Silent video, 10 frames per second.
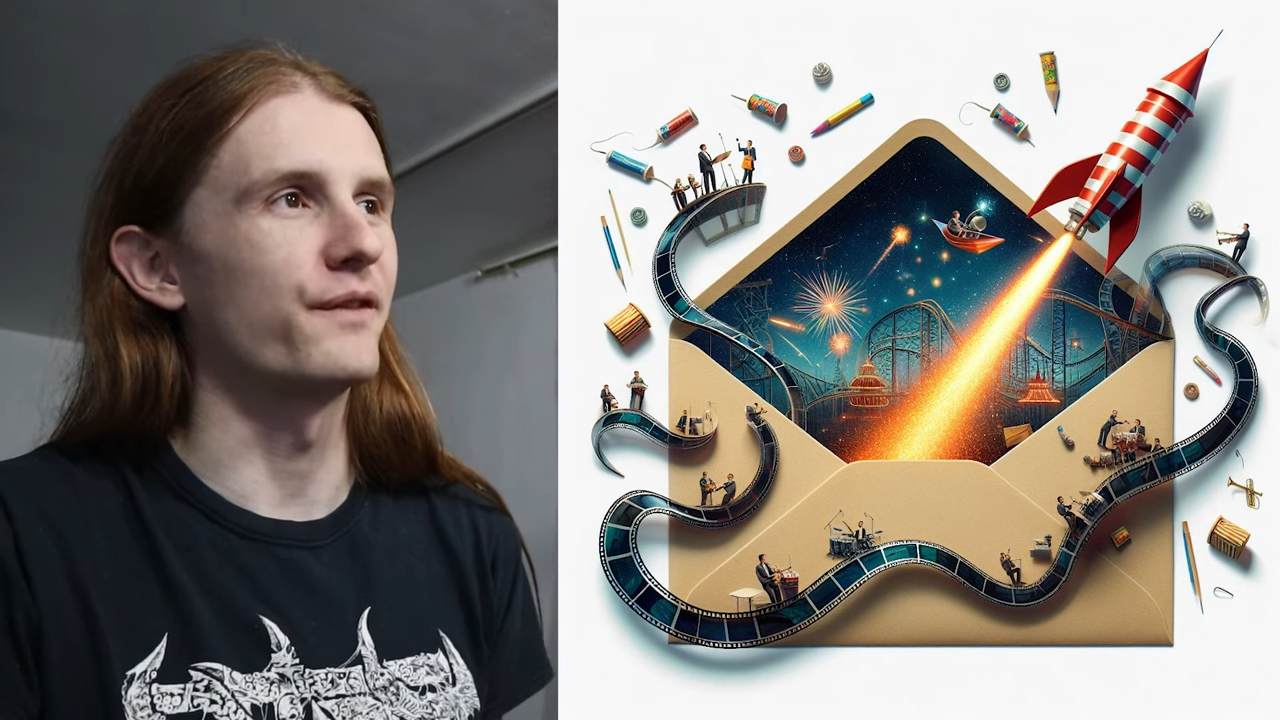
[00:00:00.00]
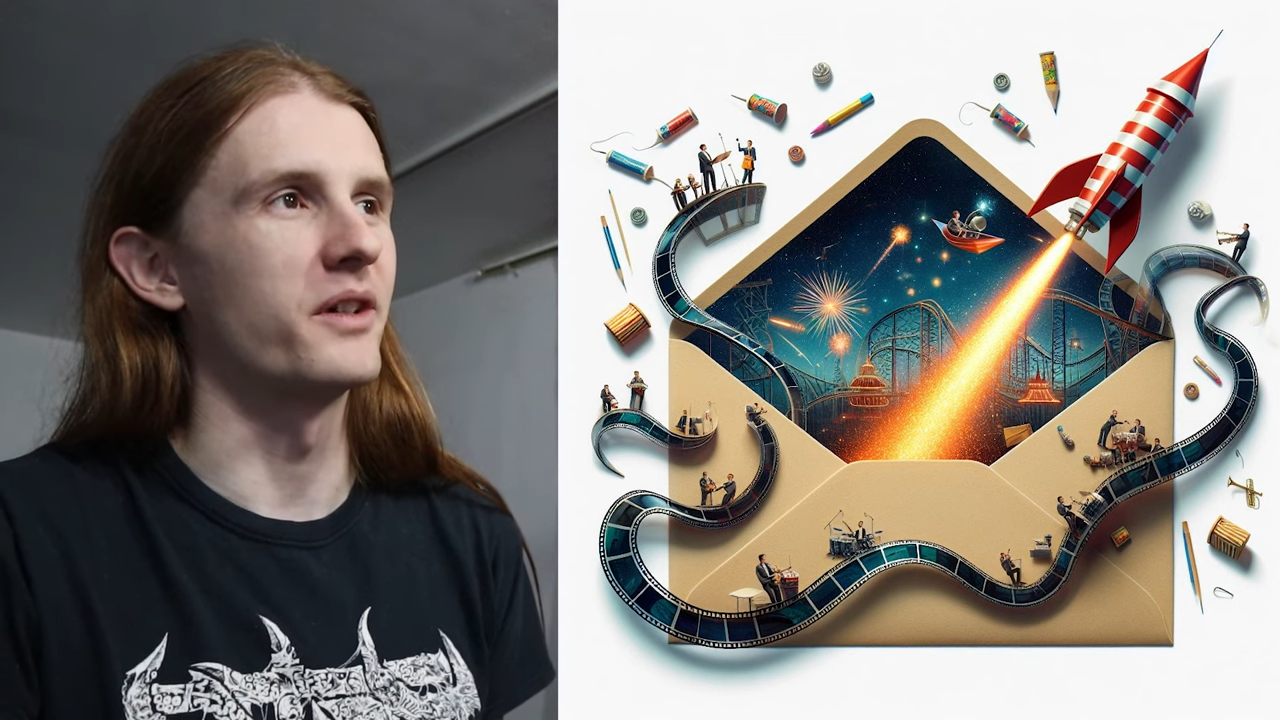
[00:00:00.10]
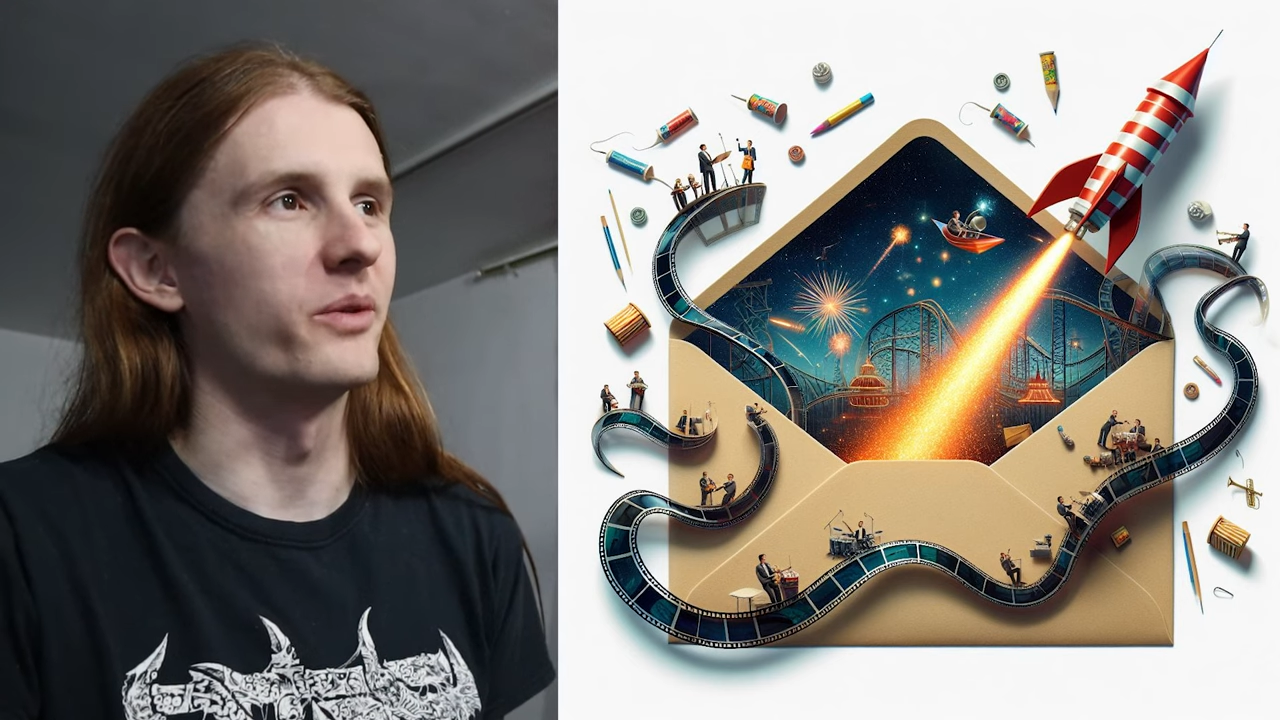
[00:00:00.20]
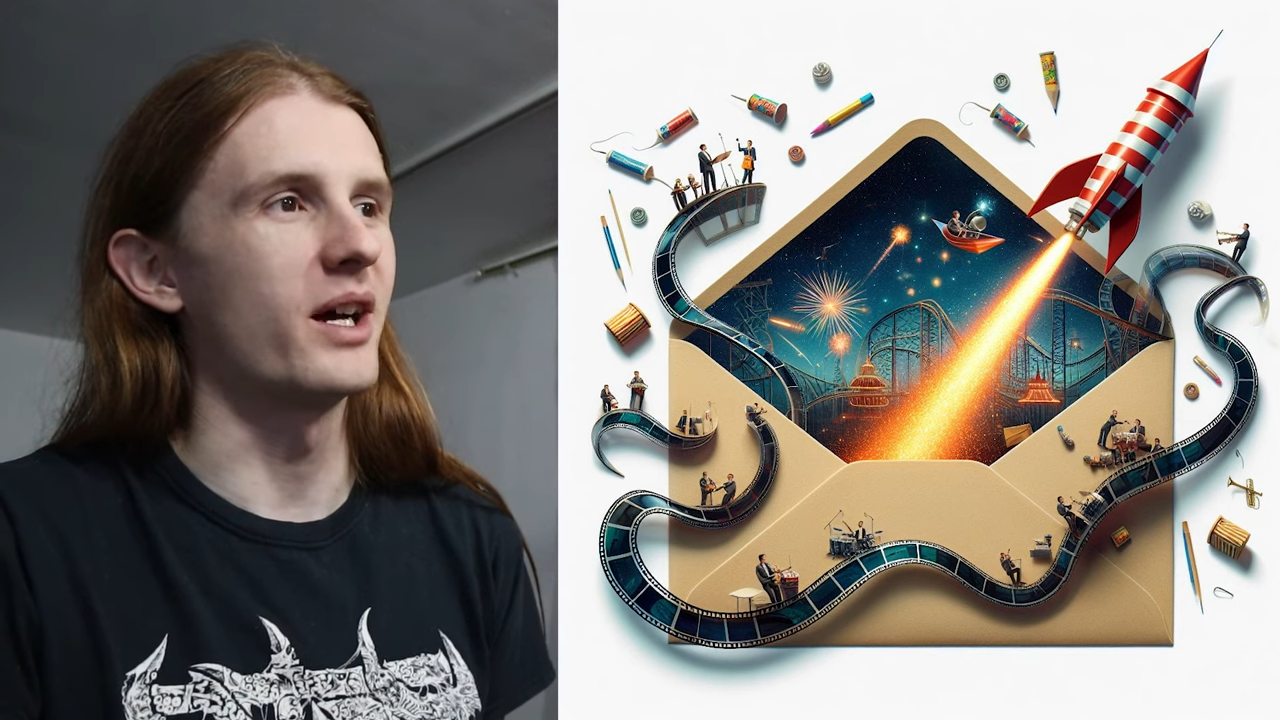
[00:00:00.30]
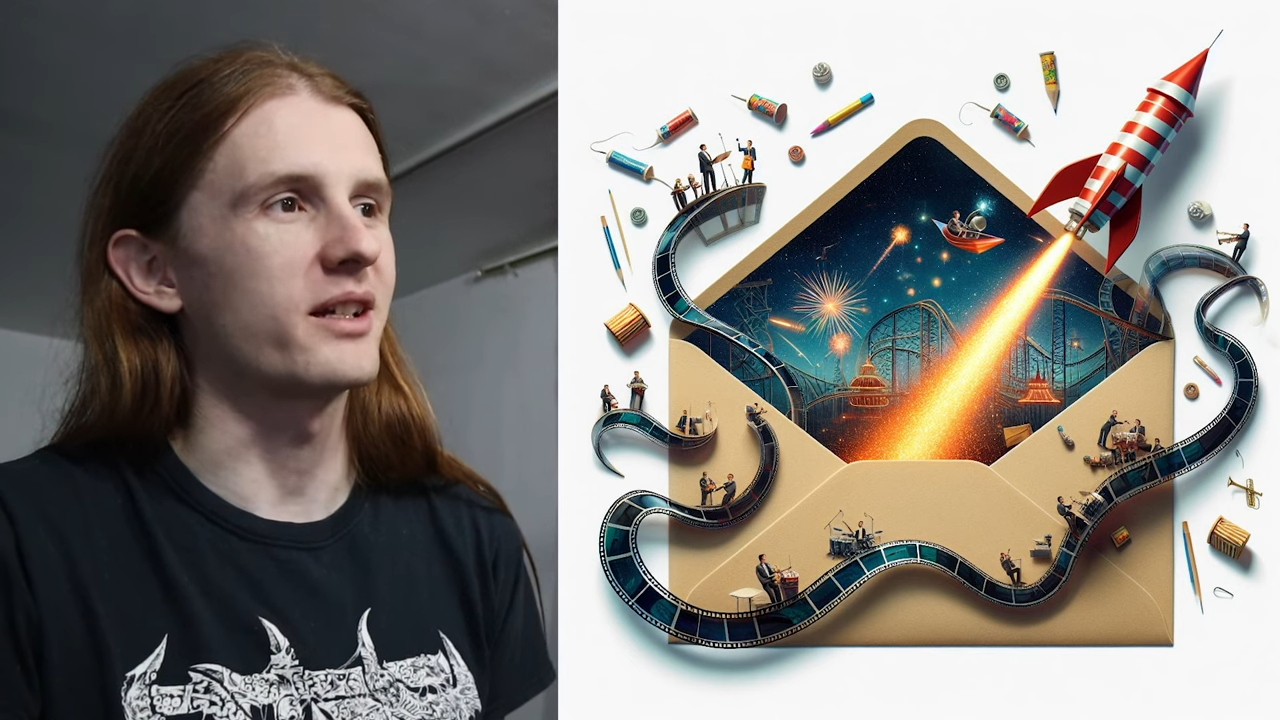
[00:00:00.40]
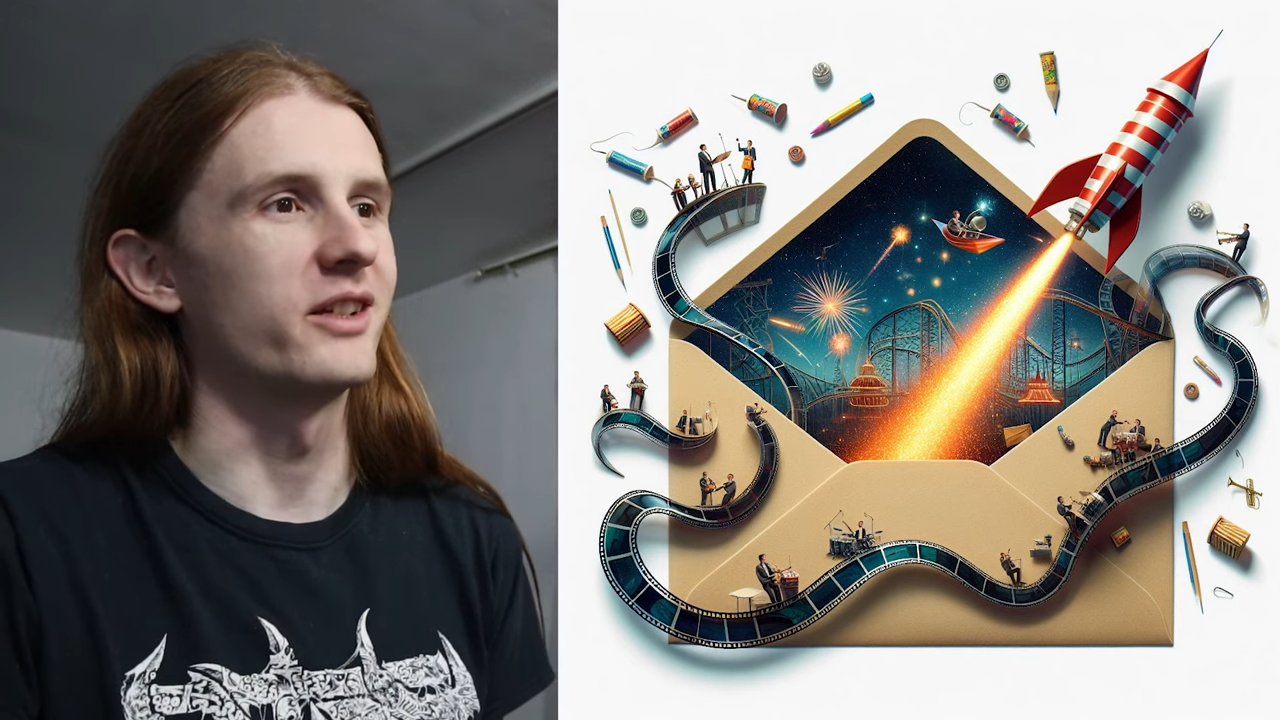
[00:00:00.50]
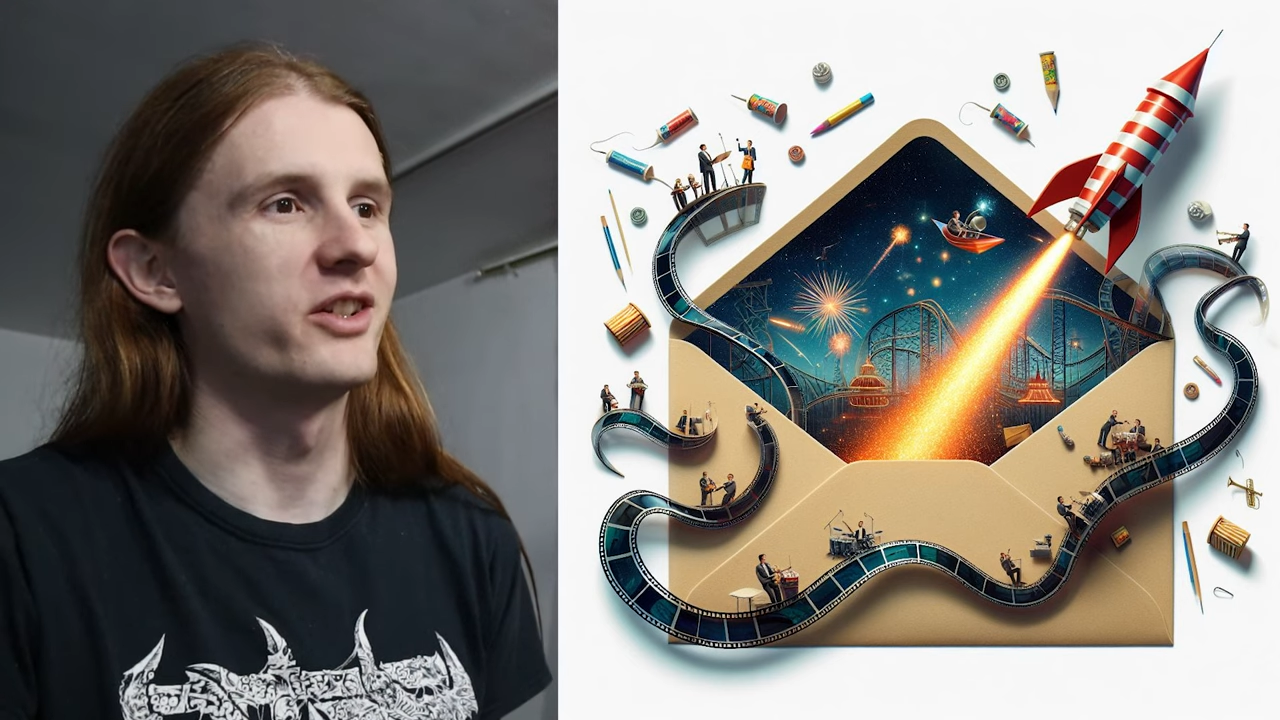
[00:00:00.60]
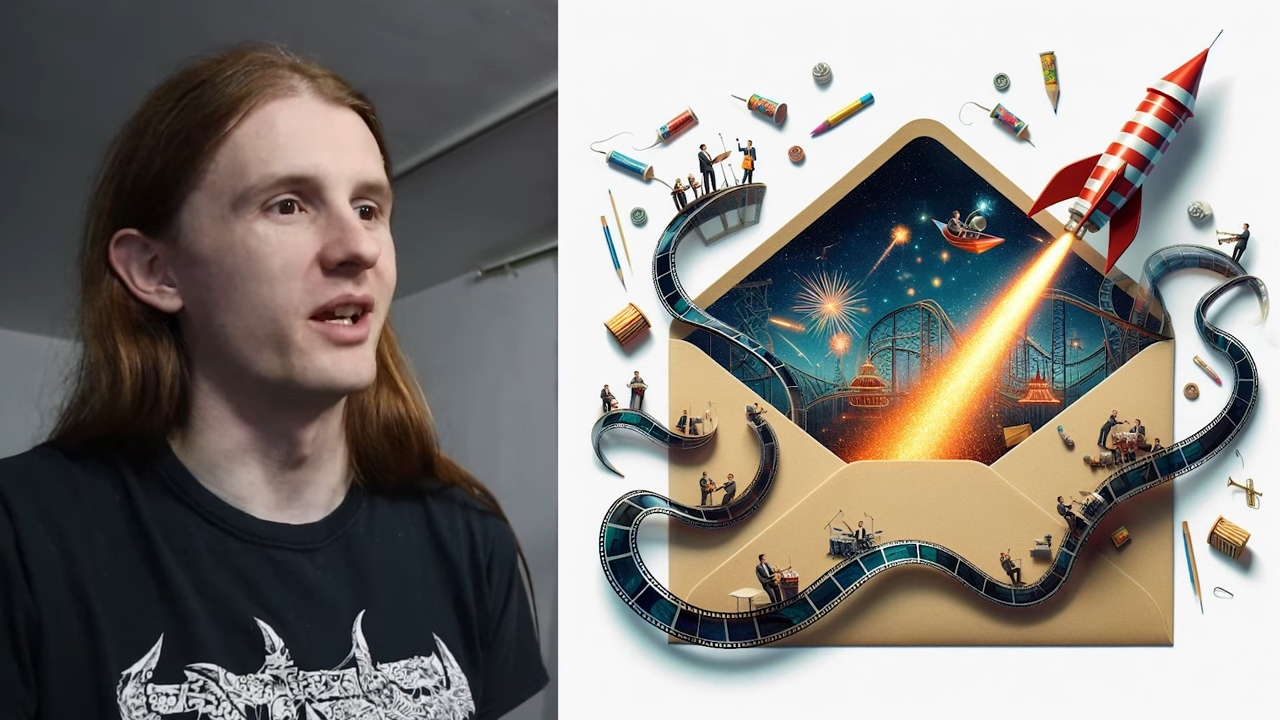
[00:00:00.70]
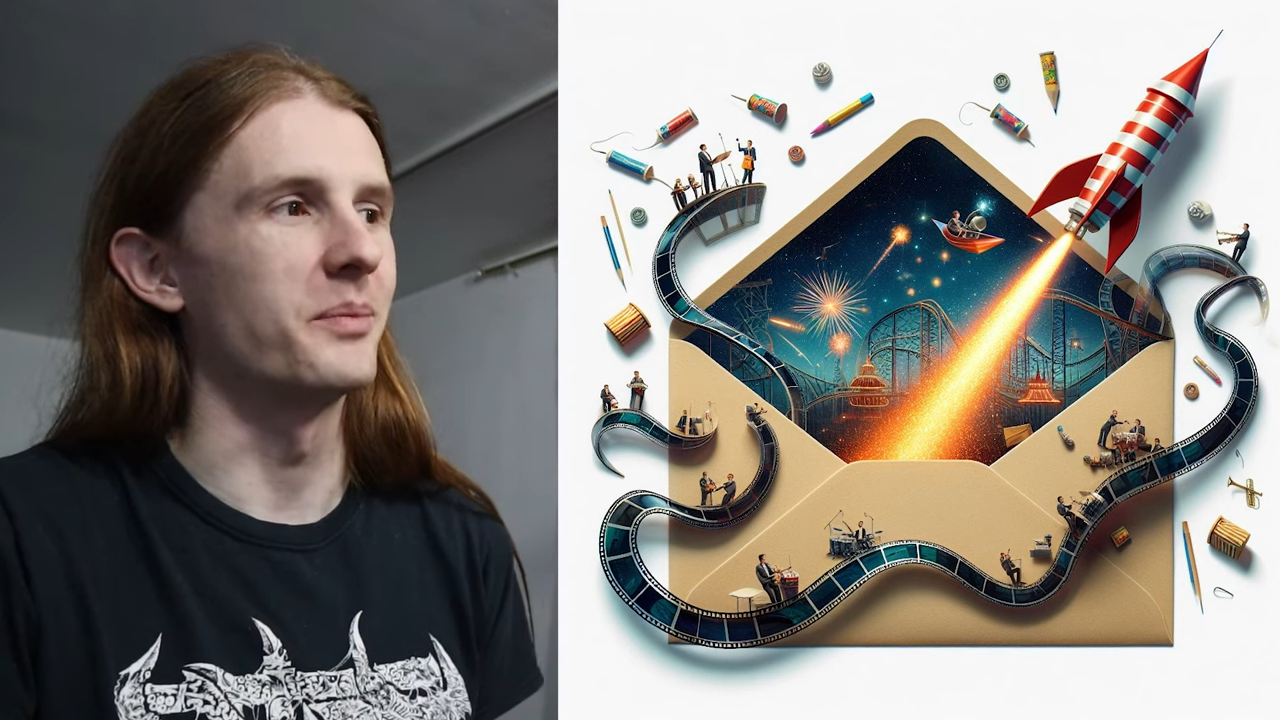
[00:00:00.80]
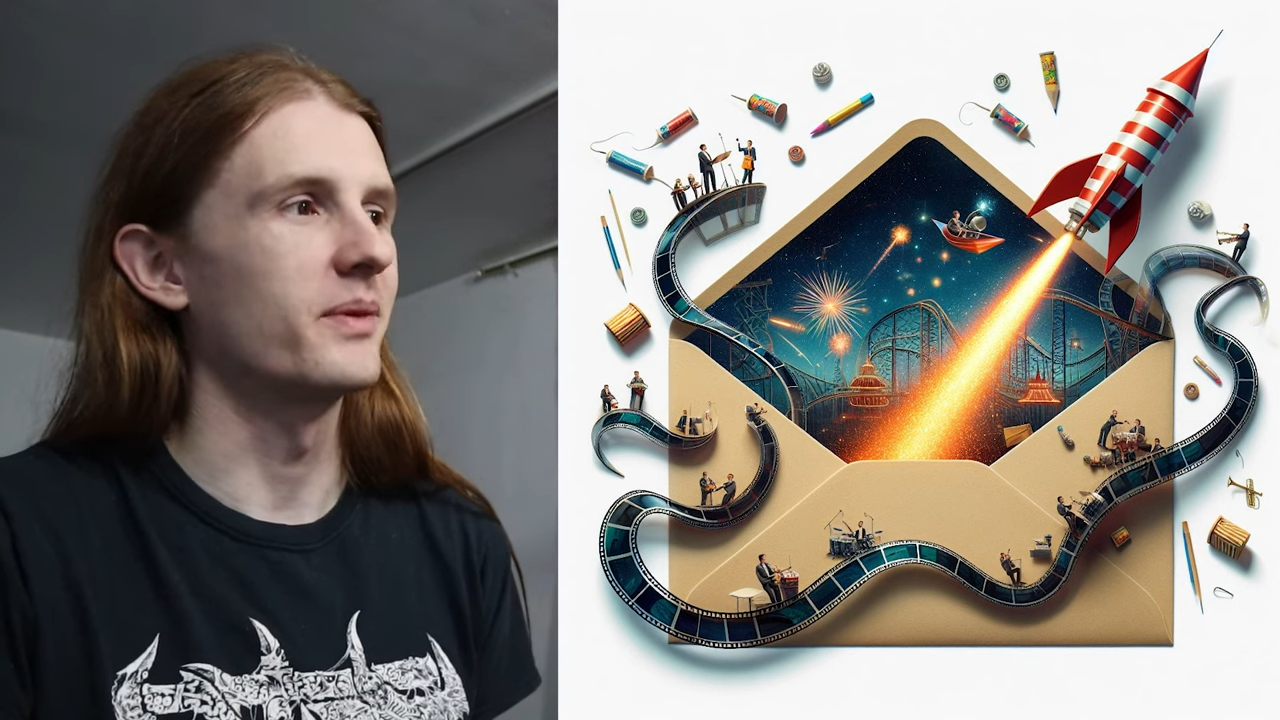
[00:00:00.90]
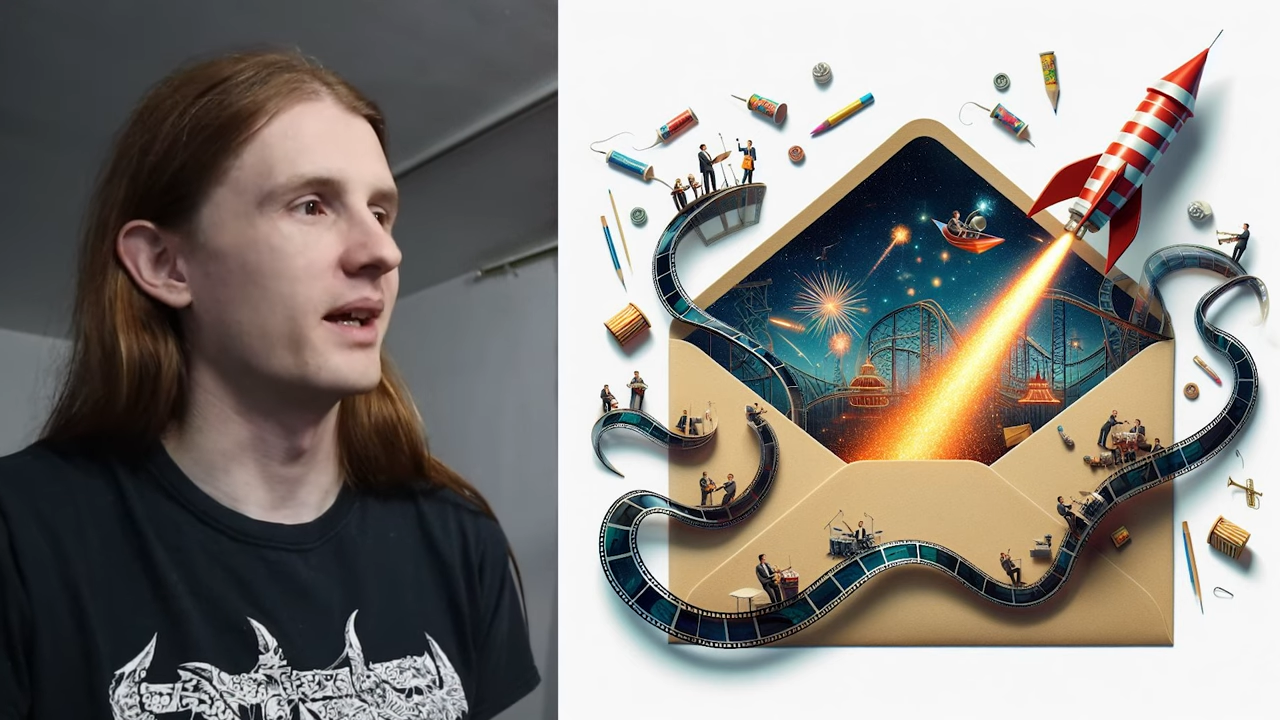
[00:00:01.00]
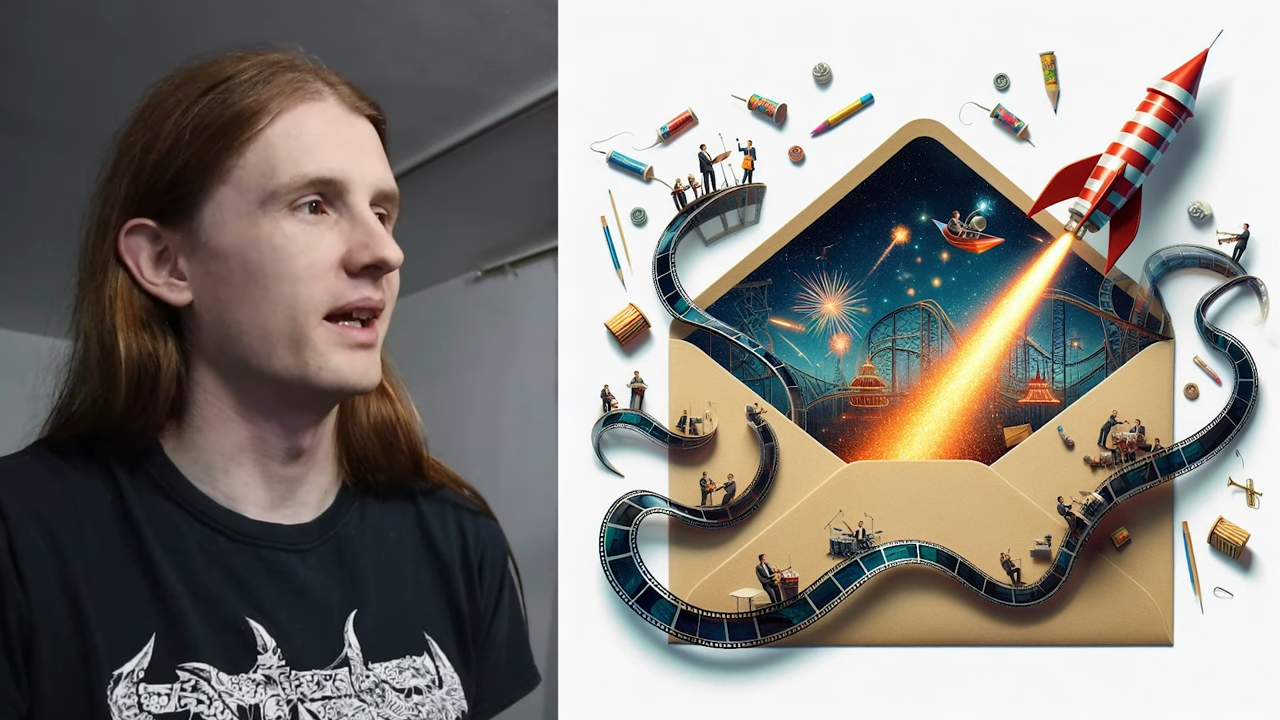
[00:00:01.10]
for a rocket ship,